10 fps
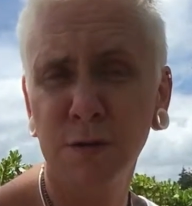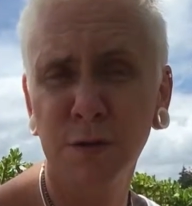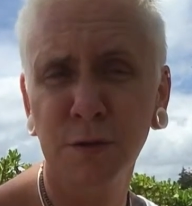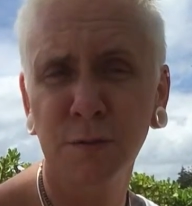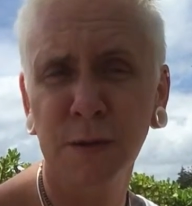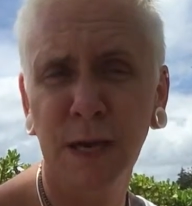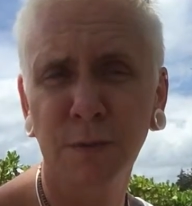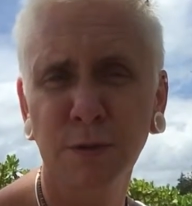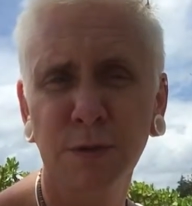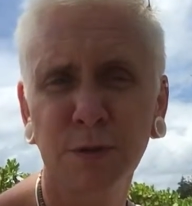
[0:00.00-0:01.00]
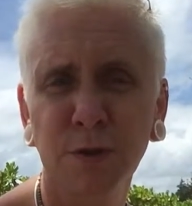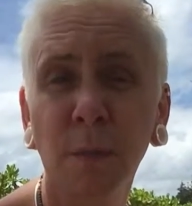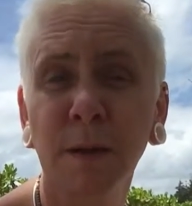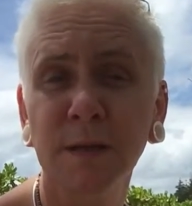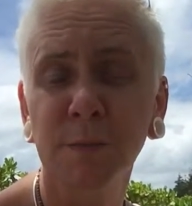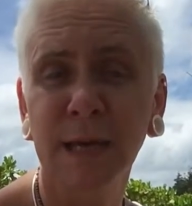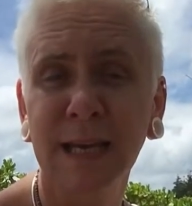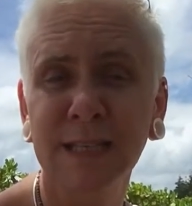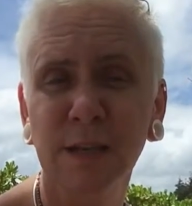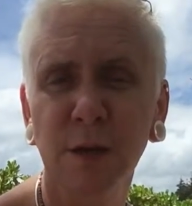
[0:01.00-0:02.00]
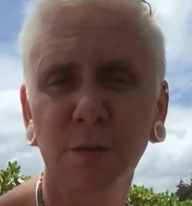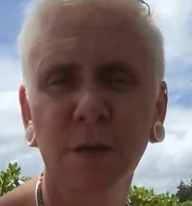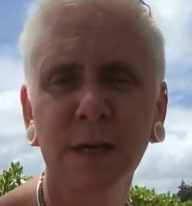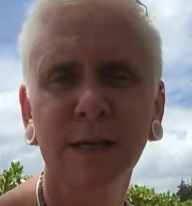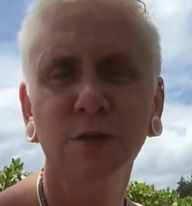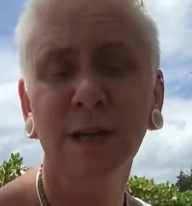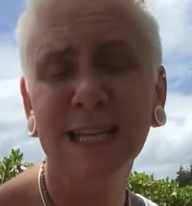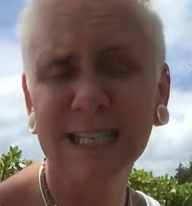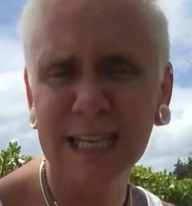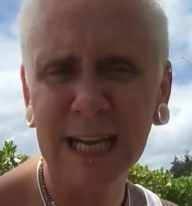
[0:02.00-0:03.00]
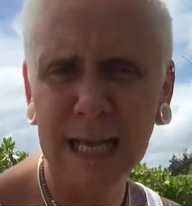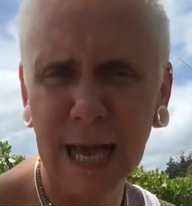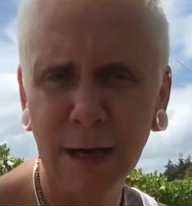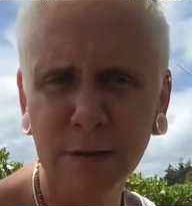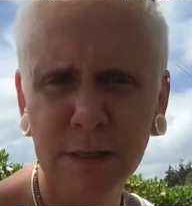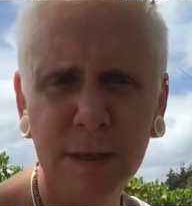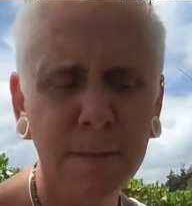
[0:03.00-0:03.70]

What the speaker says: to be able to stop it swinging so drastically out,